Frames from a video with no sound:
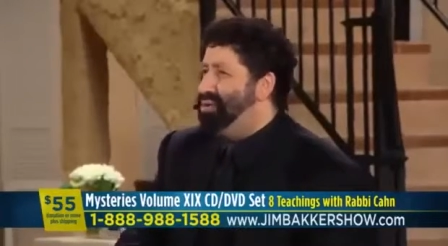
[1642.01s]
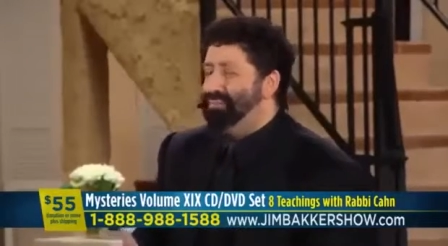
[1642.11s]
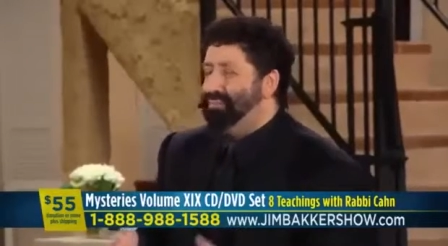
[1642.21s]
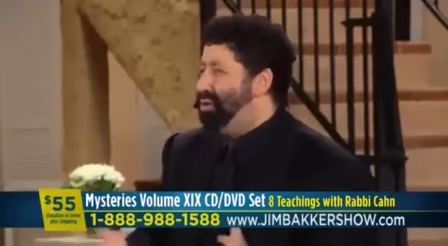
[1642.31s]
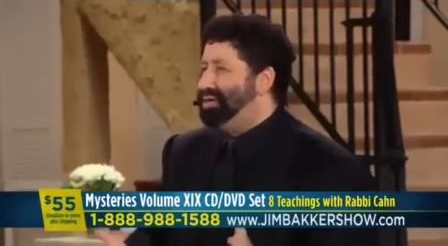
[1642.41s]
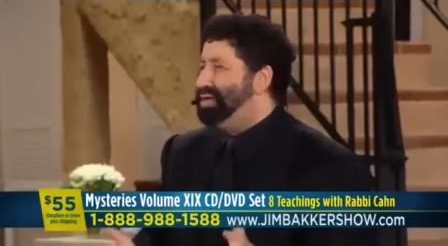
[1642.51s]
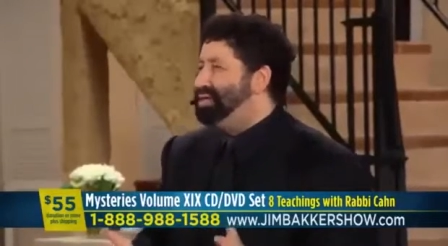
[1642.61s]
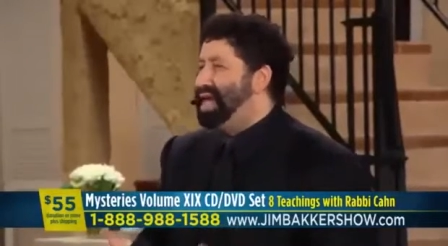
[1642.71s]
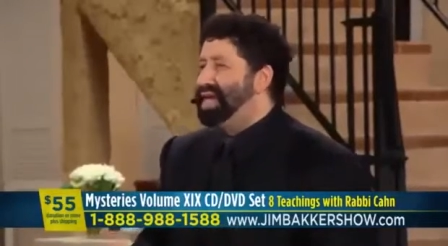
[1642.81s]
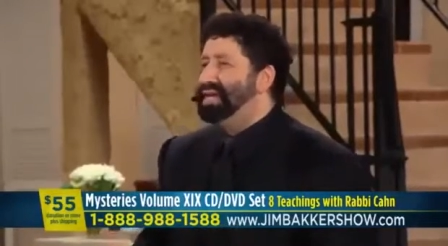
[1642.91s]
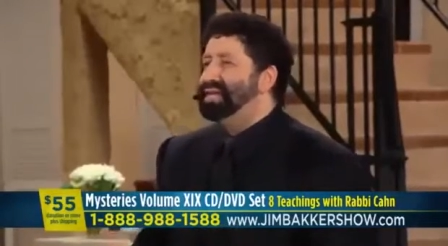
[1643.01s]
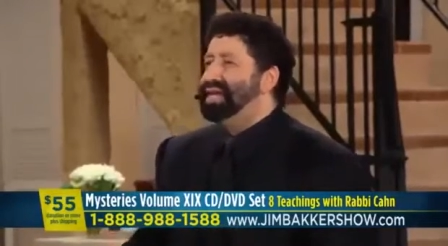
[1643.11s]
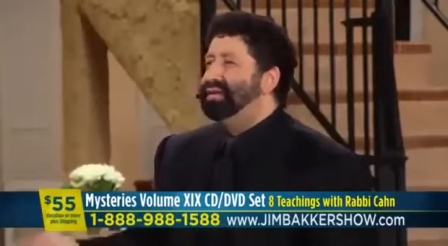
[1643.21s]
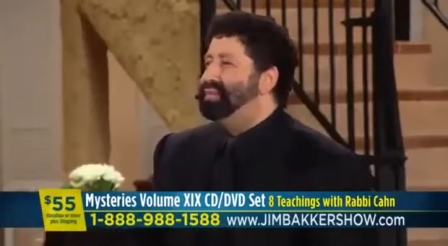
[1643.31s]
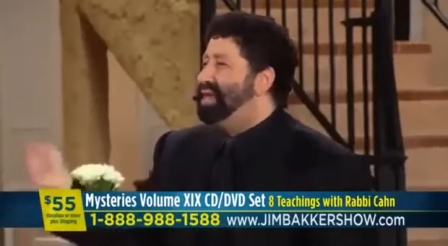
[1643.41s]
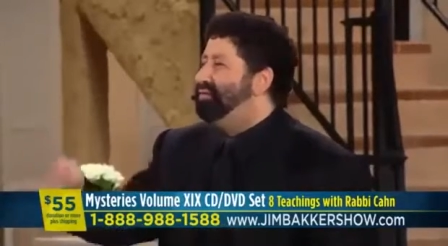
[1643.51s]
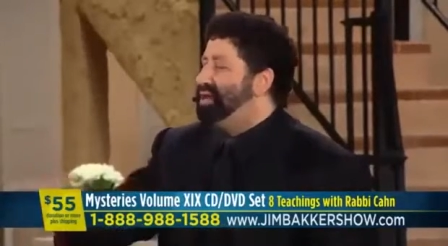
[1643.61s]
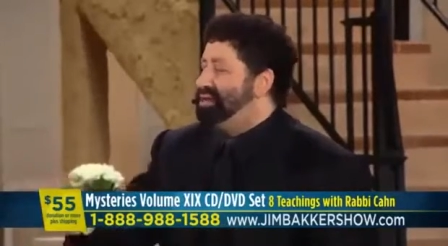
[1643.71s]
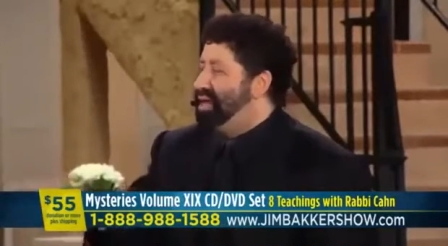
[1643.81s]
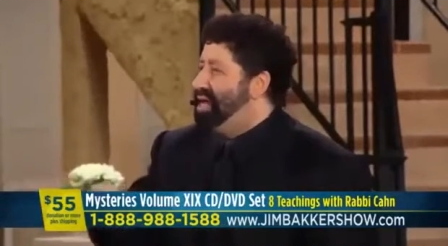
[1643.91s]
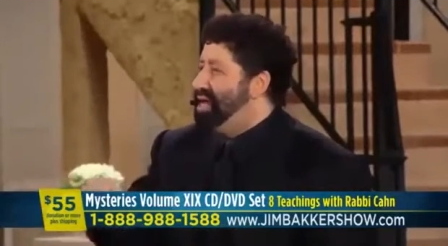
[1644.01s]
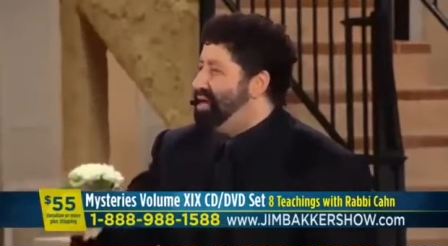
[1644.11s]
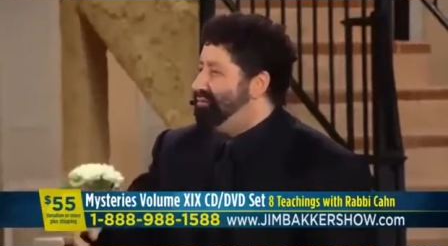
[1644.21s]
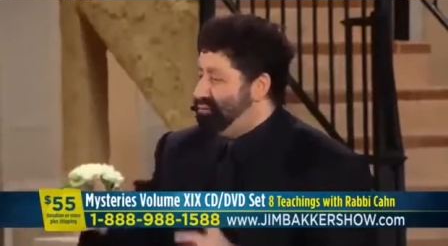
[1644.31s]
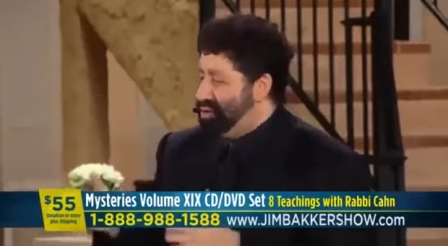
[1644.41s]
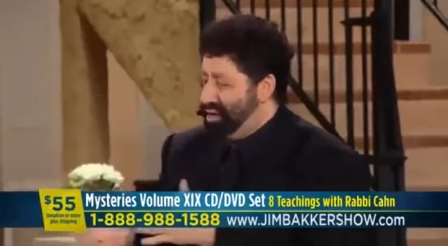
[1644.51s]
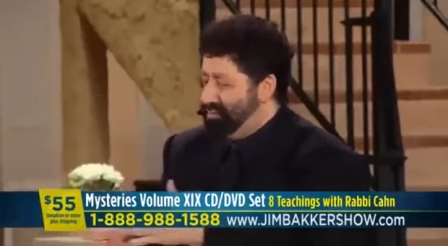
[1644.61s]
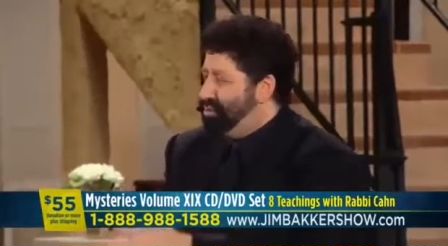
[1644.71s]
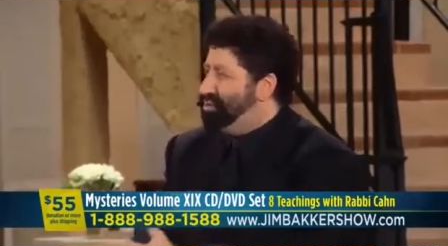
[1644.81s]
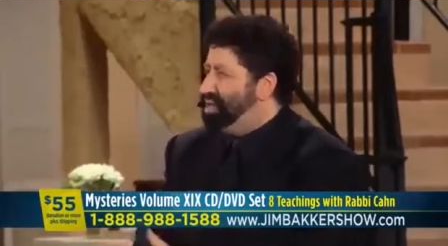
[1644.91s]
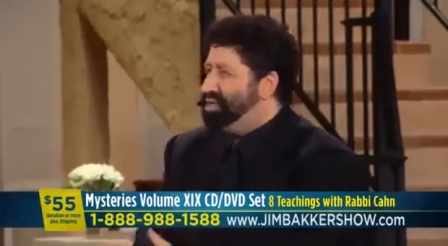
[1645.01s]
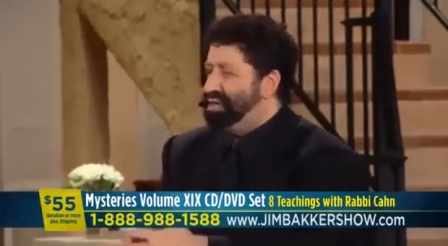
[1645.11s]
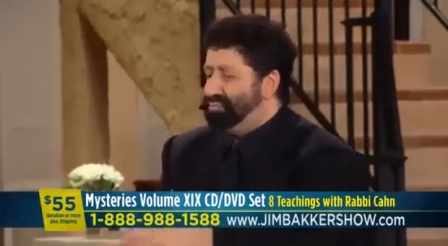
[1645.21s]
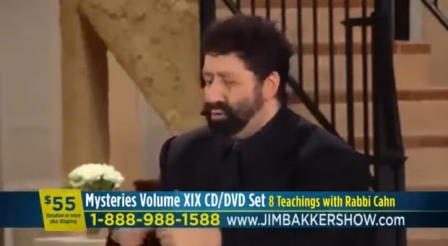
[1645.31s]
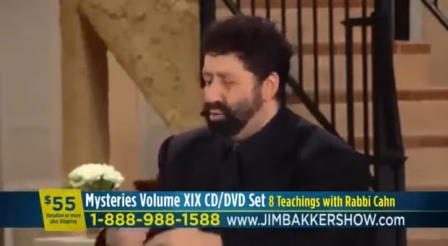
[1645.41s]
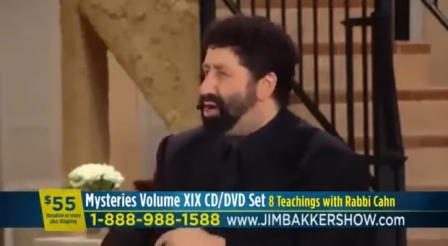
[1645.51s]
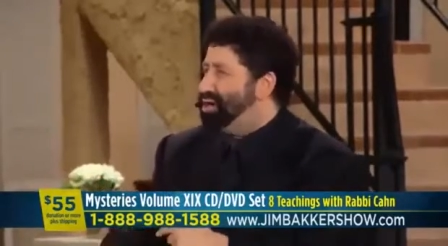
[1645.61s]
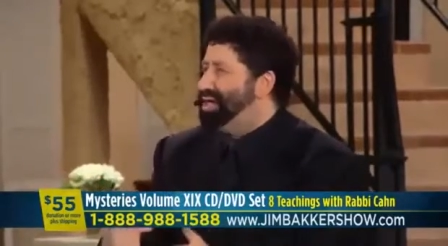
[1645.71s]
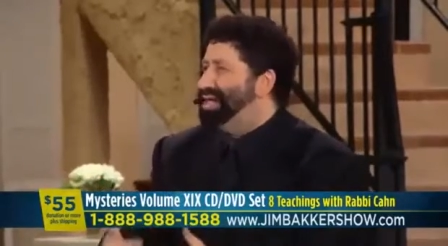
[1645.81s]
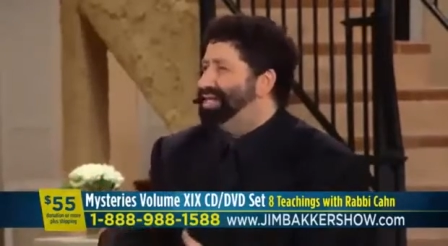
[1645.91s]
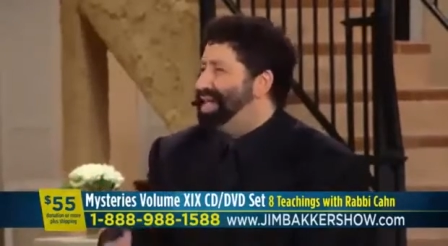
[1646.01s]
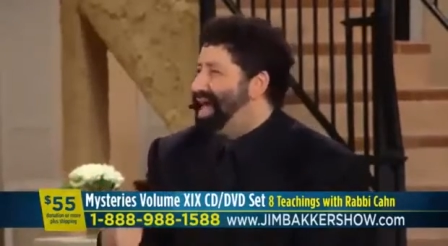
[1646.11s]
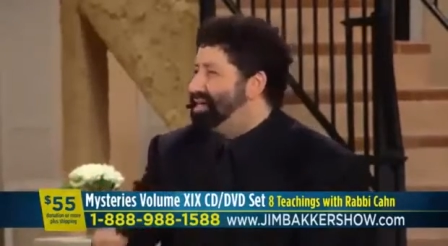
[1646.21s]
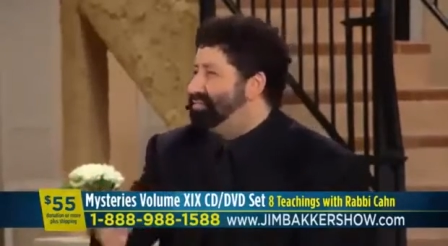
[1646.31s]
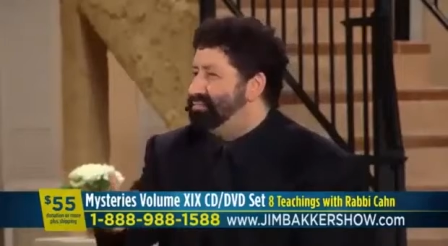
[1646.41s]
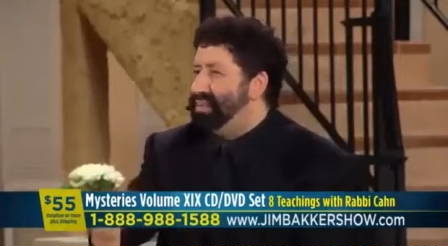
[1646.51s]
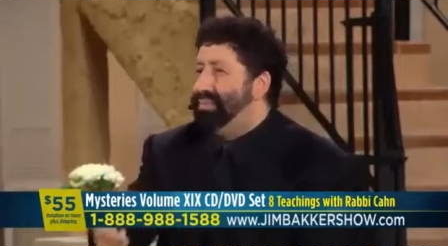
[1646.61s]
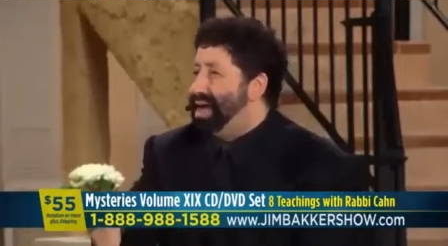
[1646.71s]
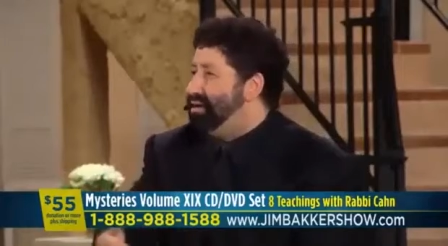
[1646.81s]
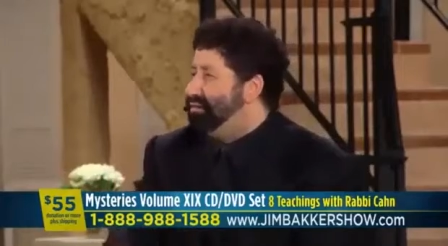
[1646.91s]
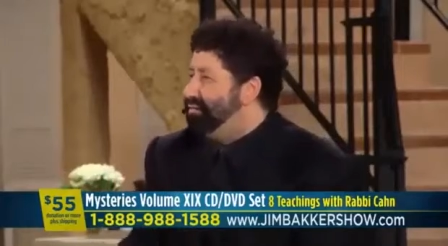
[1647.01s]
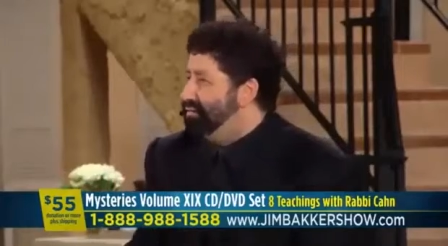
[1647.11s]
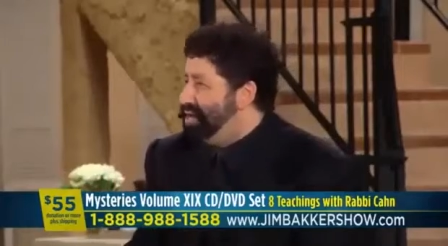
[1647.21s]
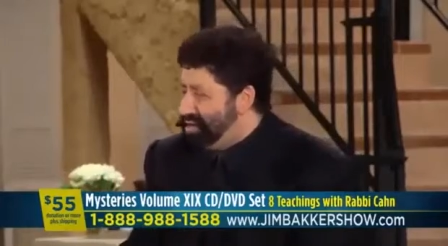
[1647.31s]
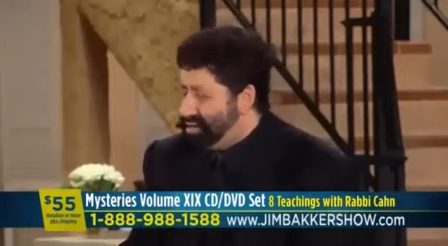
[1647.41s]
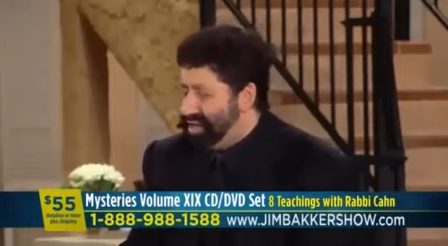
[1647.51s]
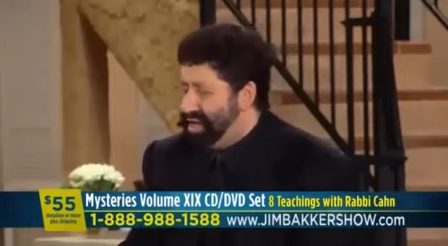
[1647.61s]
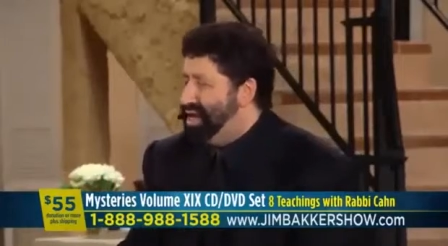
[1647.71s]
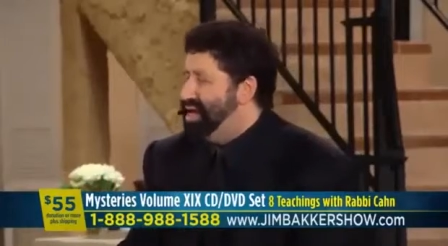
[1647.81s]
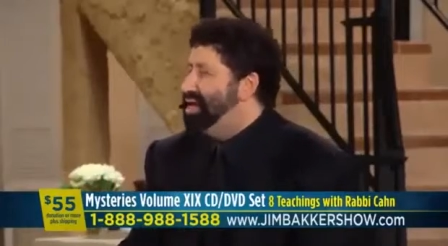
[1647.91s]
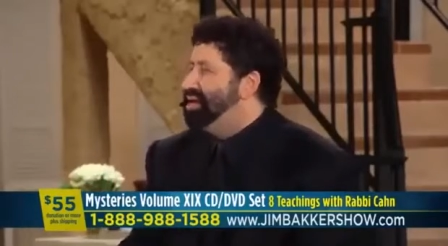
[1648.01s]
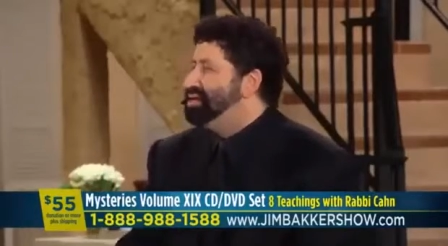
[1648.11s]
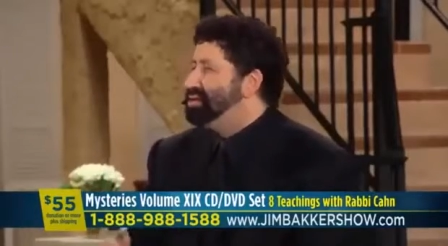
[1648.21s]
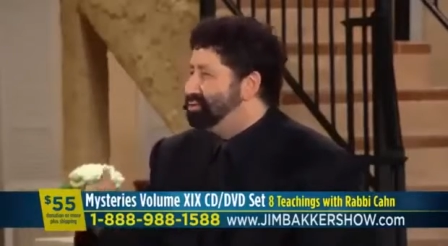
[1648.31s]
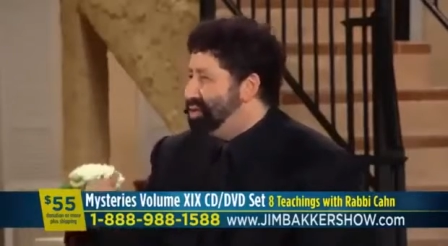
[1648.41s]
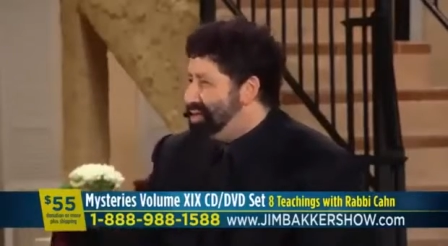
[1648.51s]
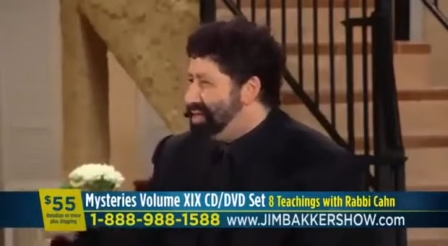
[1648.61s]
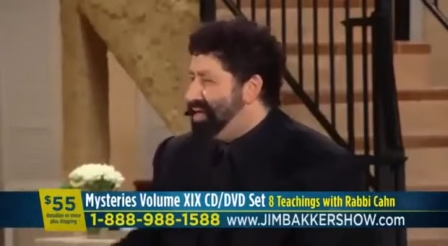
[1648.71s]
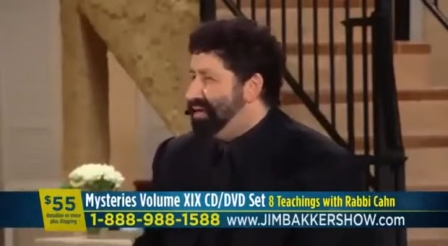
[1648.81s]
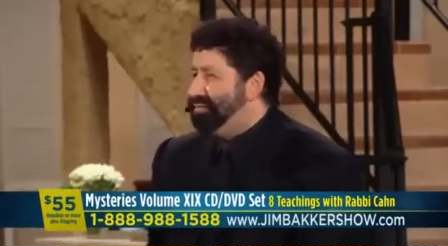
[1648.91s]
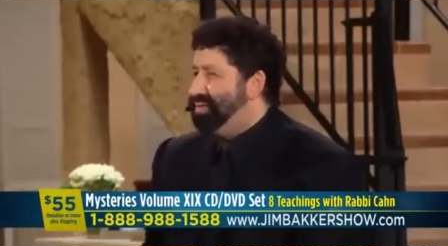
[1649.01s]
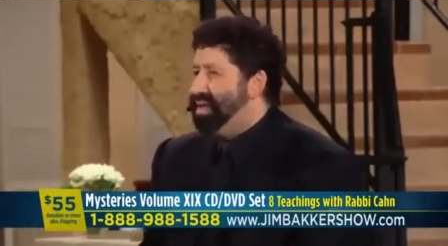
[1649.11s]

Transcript: Would it point us to anything if we put this and we walk the exact amount of feet? So we did it.